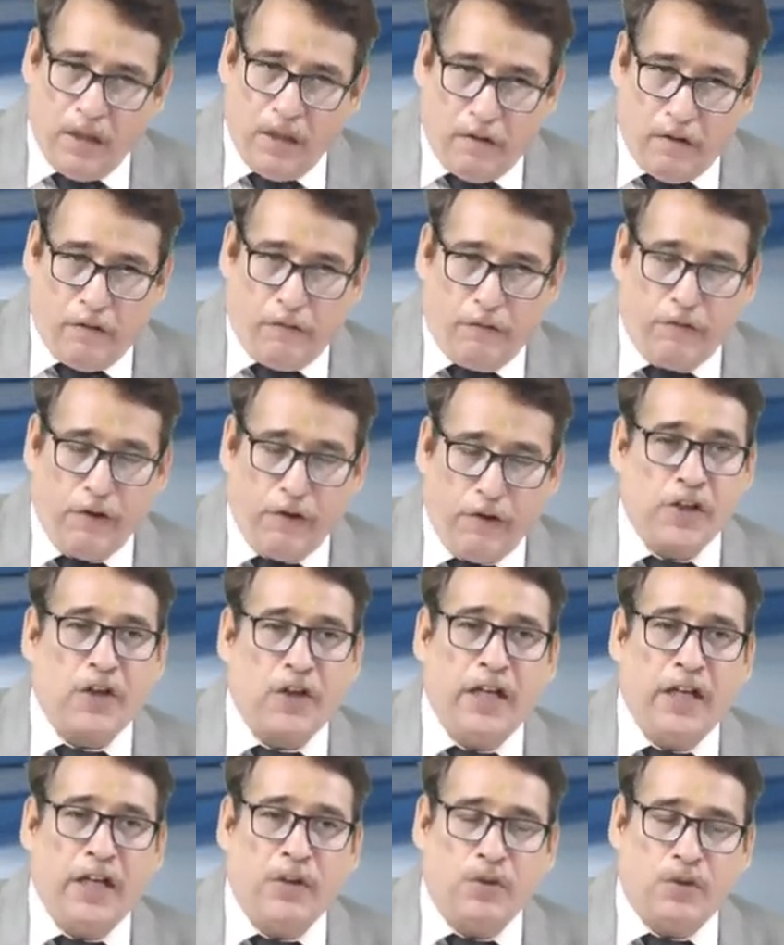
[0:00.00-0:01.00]
we will
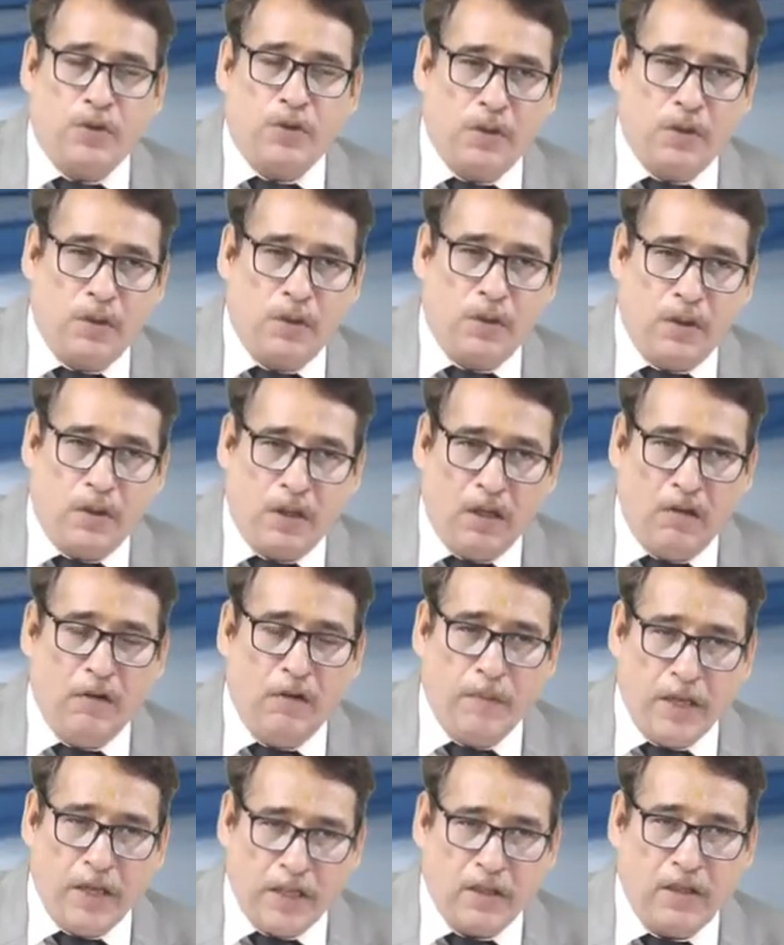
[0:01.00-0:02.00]
try to give a
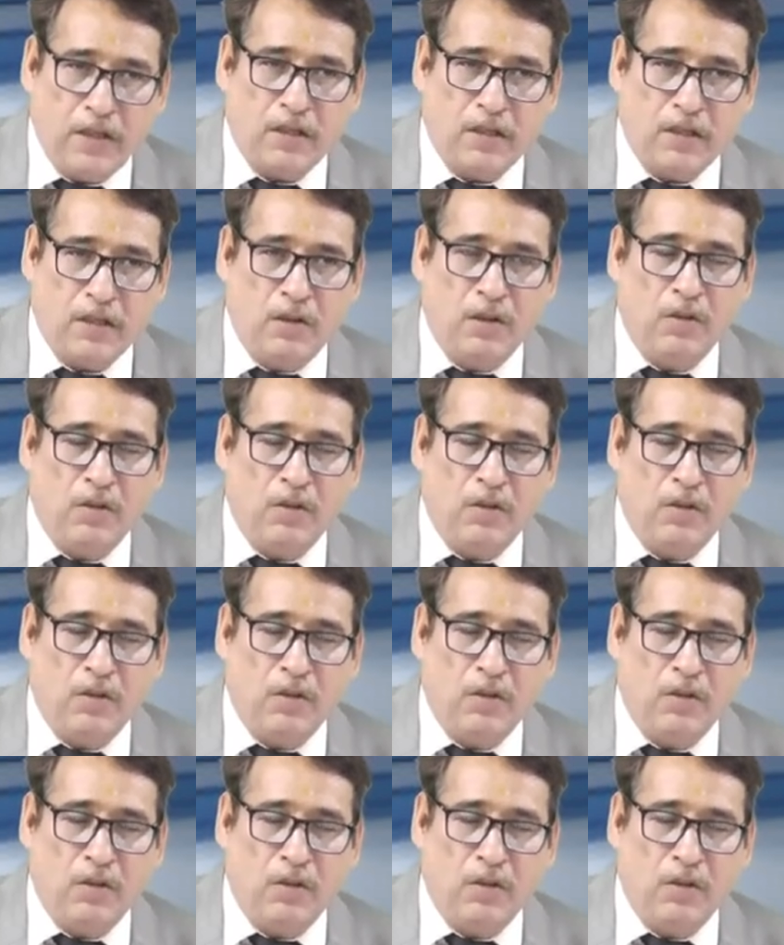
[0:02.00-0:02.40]
message to you.